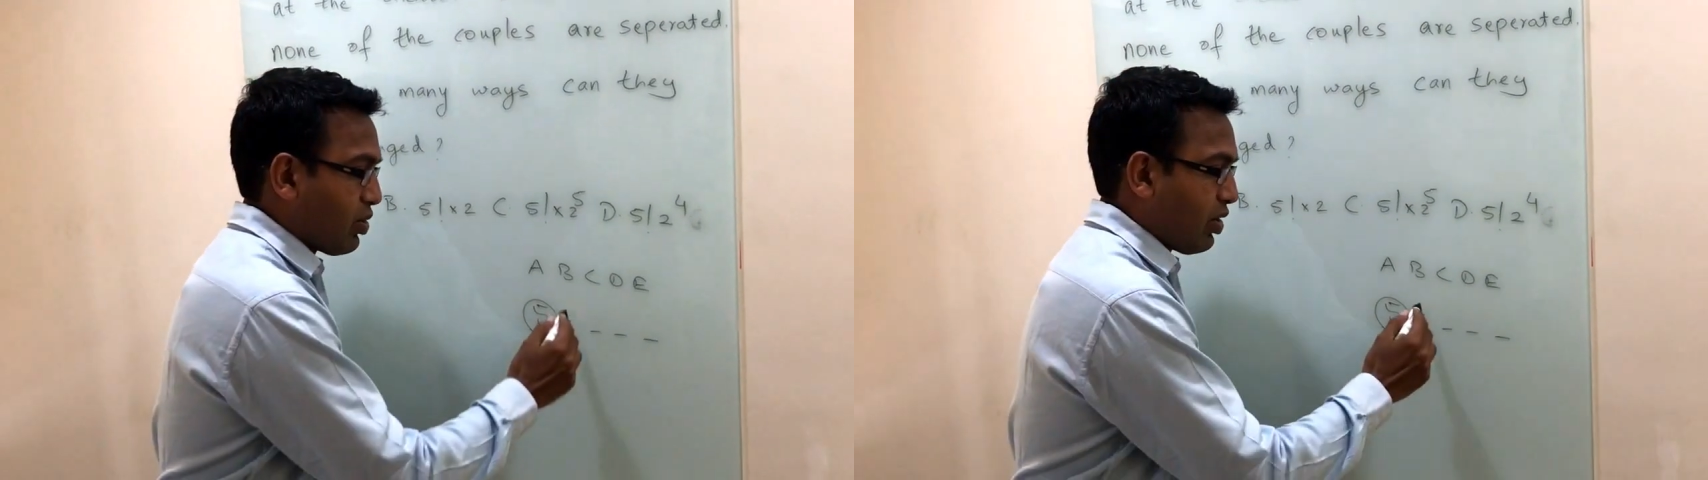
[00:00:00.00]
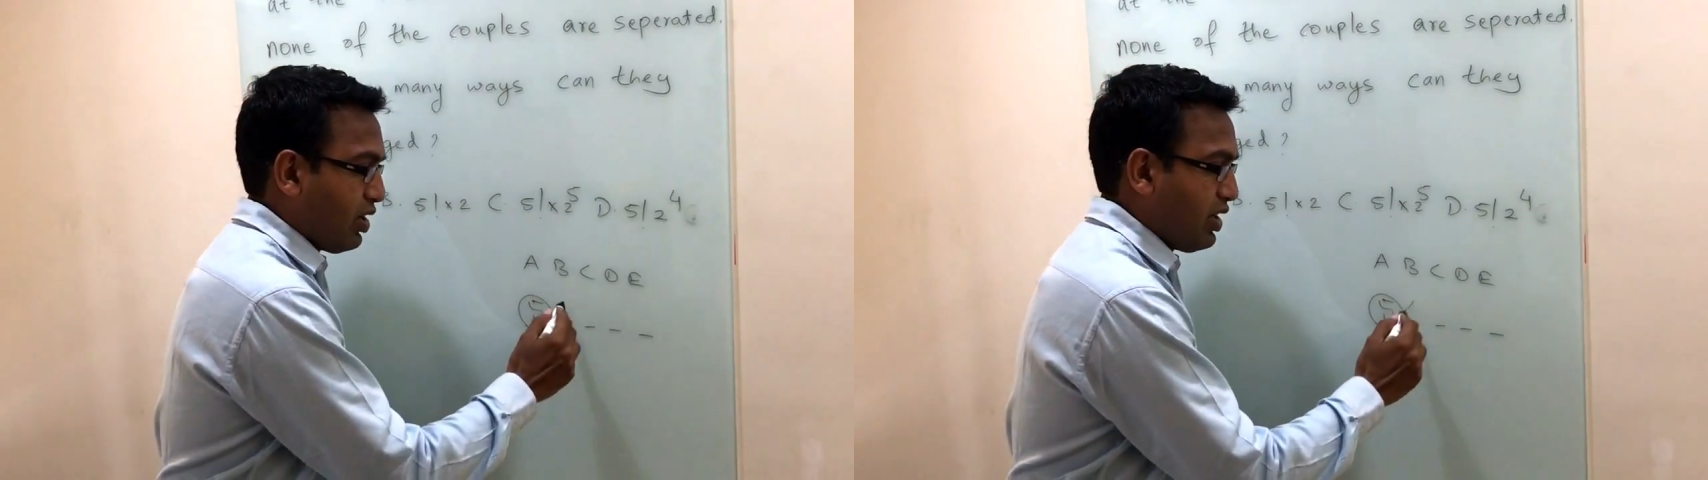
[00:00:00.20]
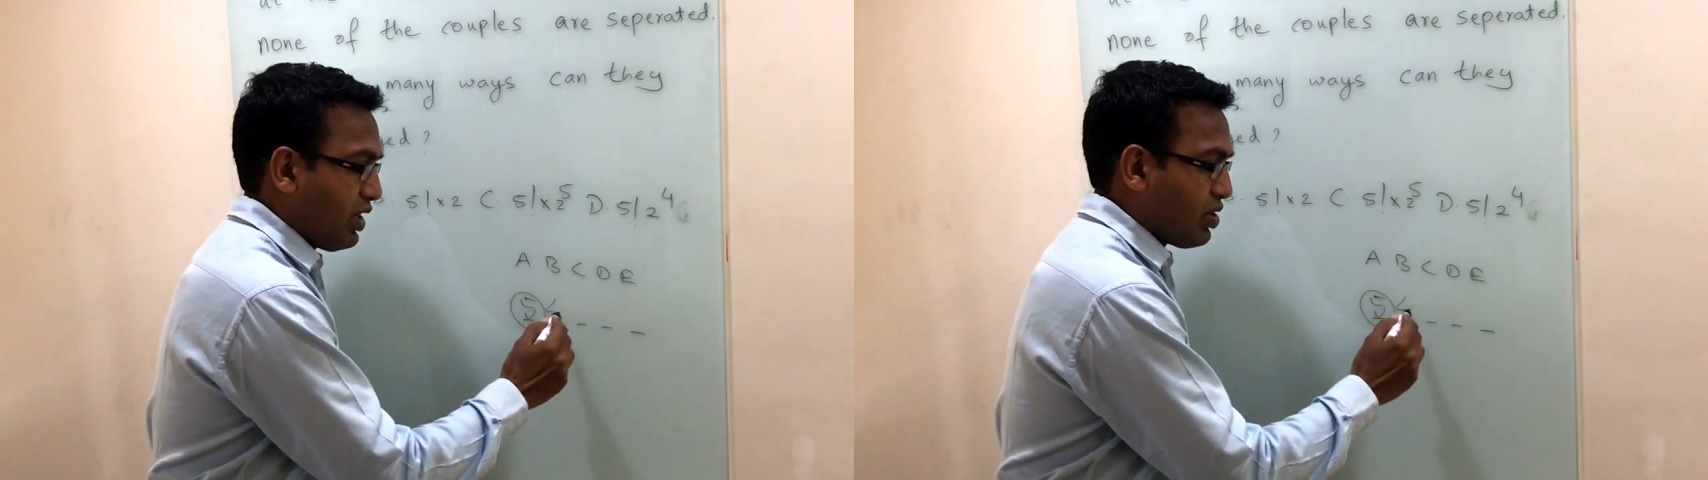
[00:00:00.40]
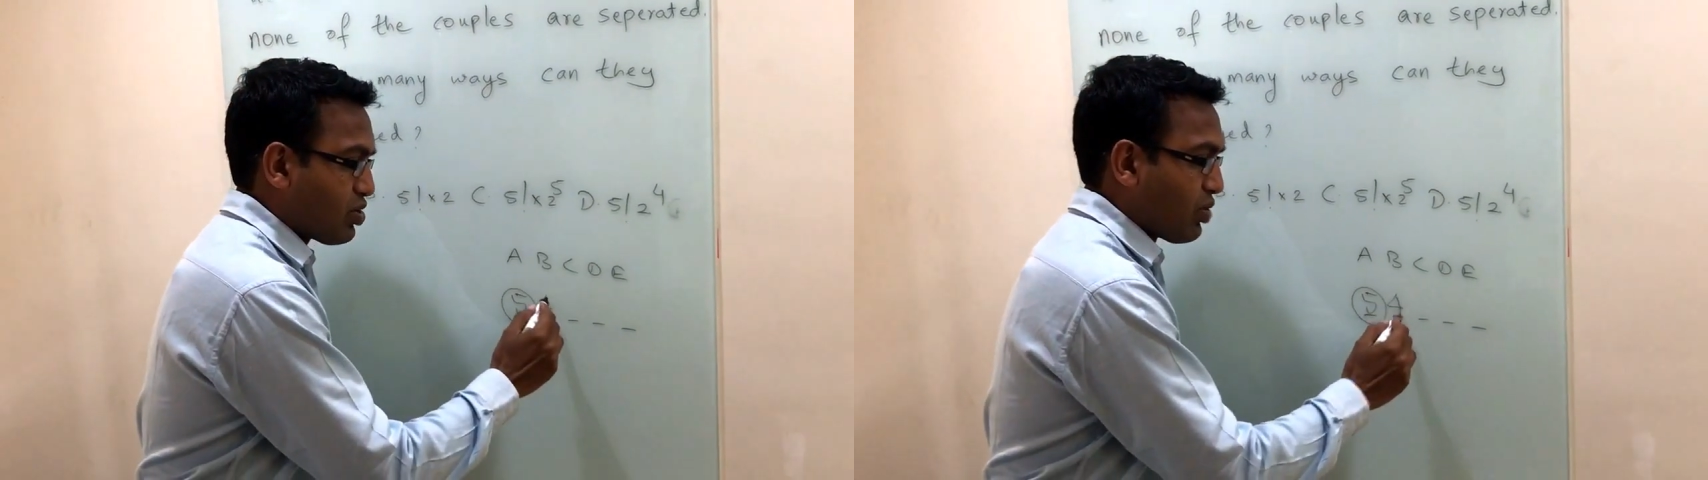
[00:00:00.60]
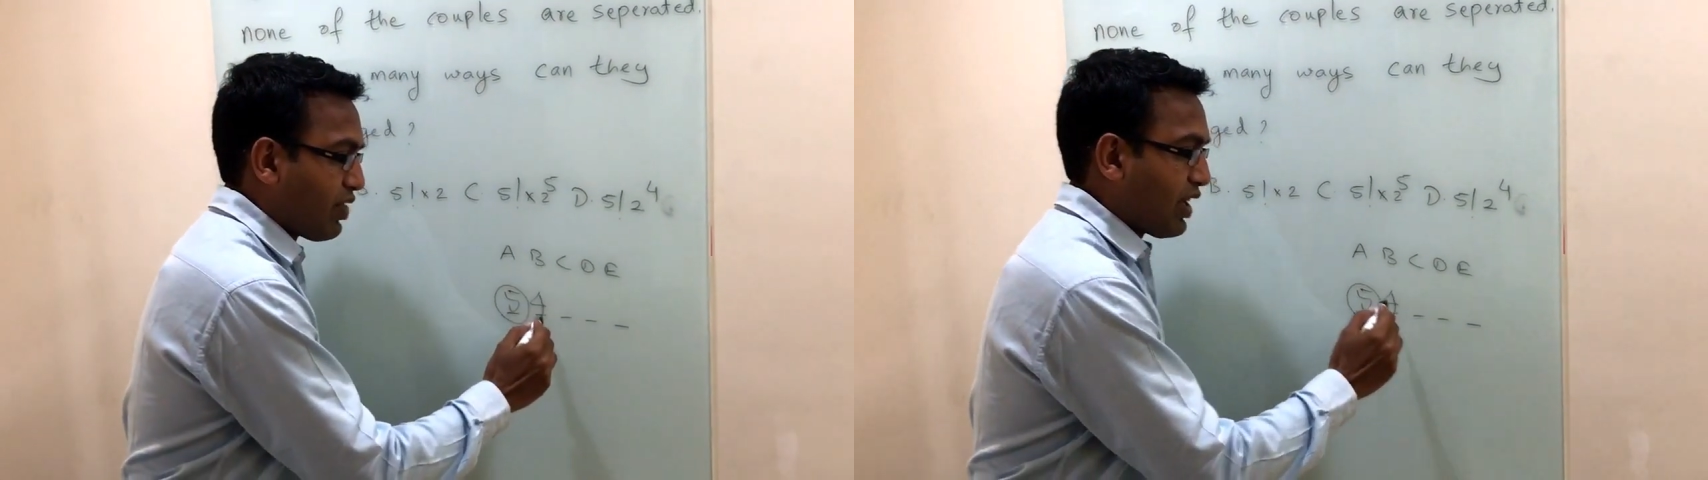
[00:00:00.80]
gone,
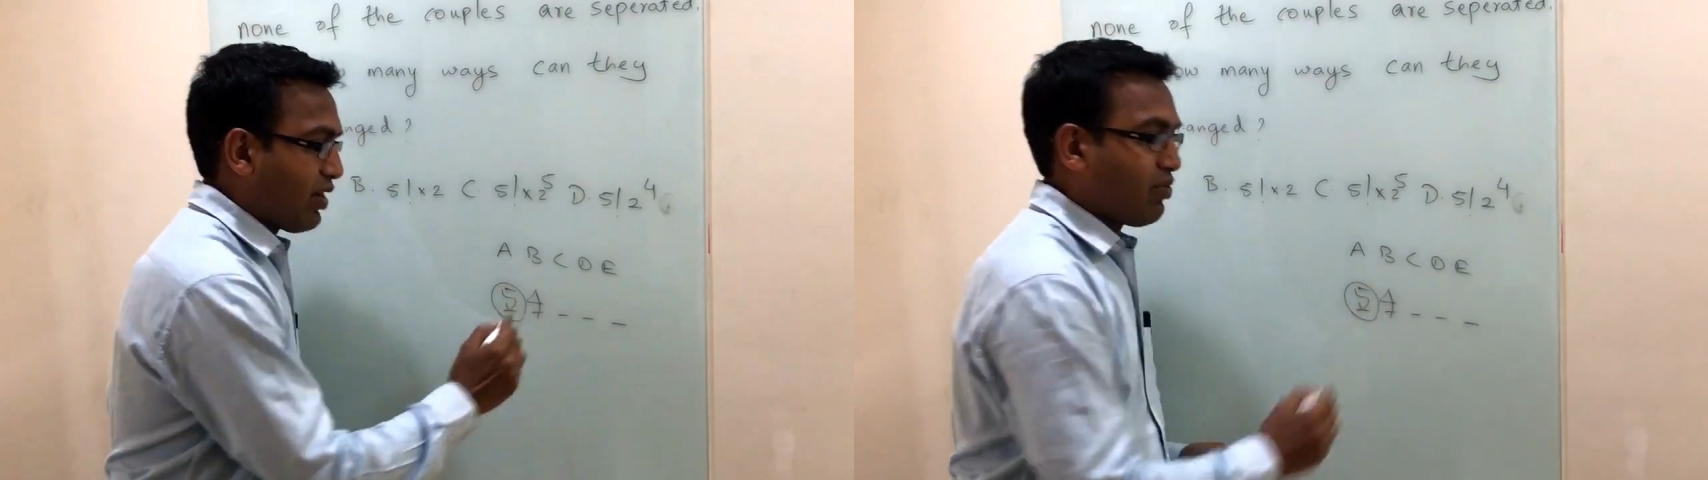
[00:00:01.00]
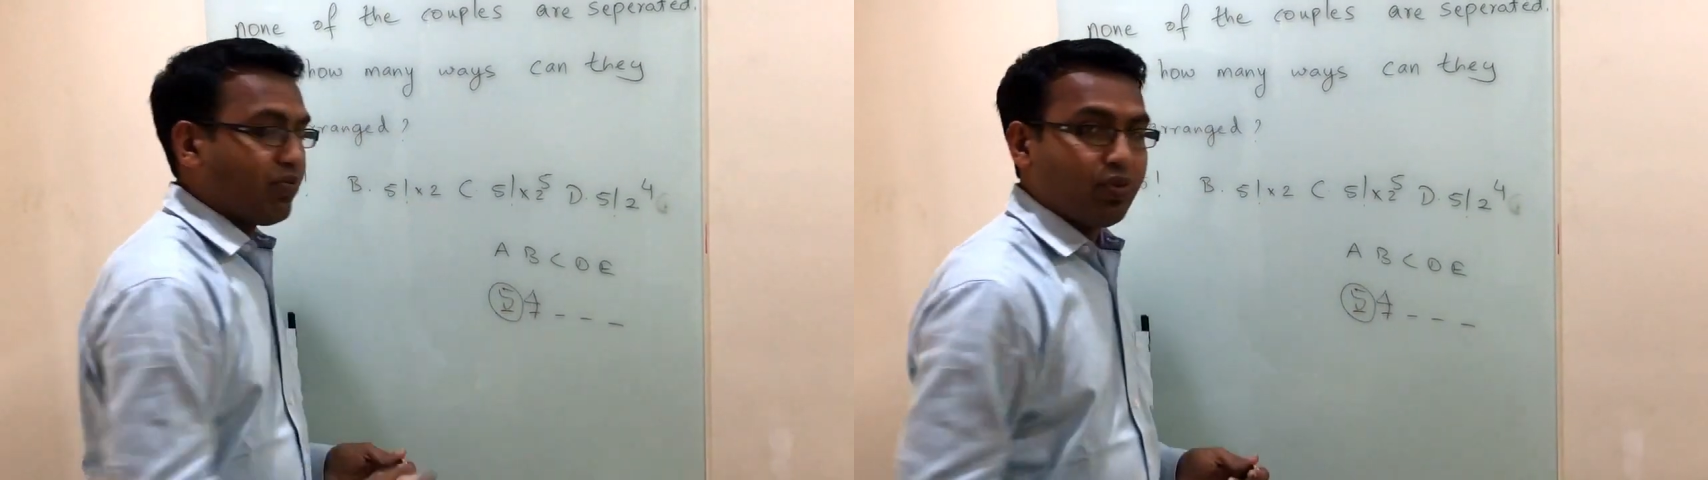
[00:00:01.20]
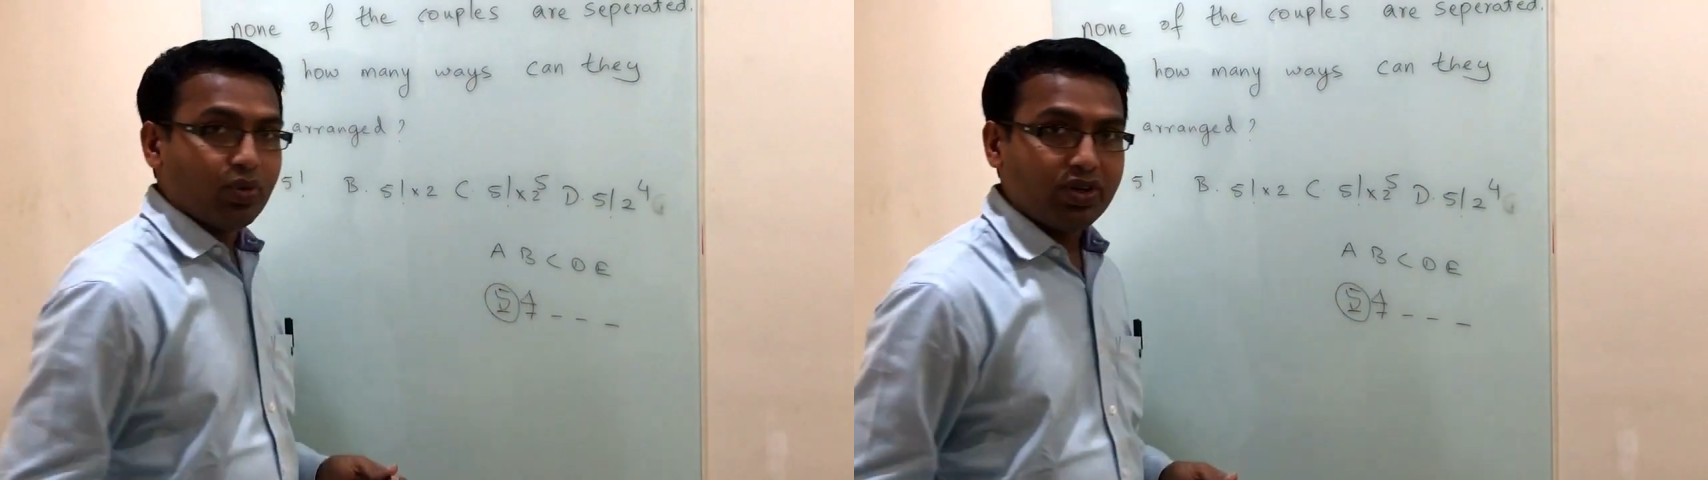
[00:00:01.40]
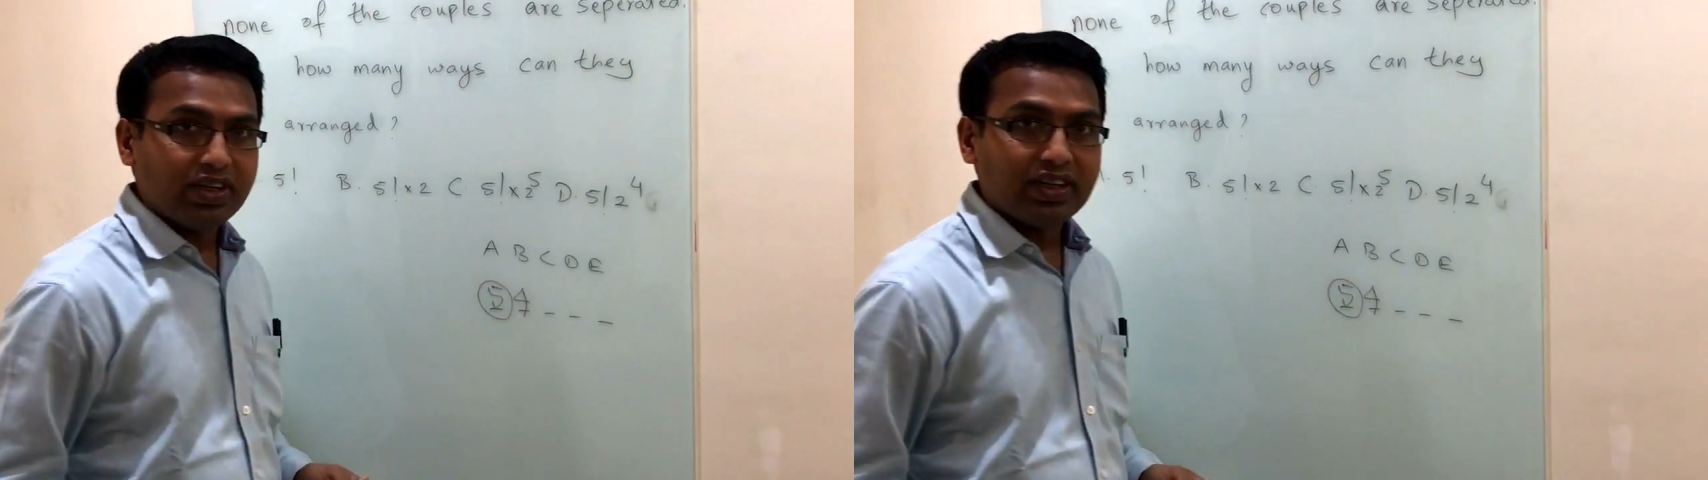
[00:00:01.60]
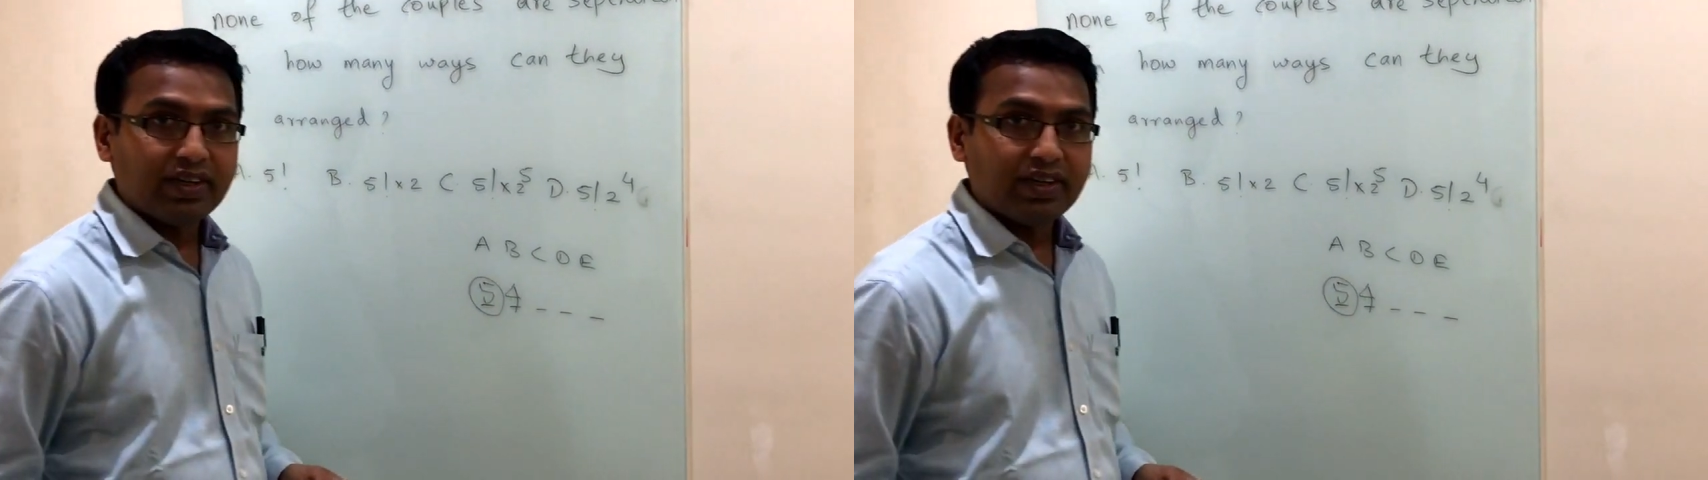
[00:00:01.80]
so we have 4.